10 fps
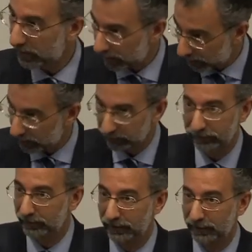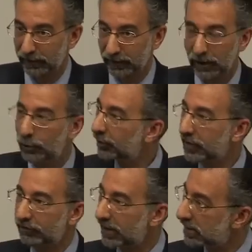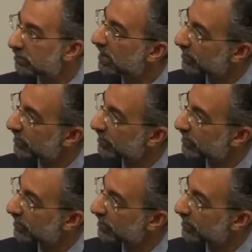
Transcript: they have. Not that racism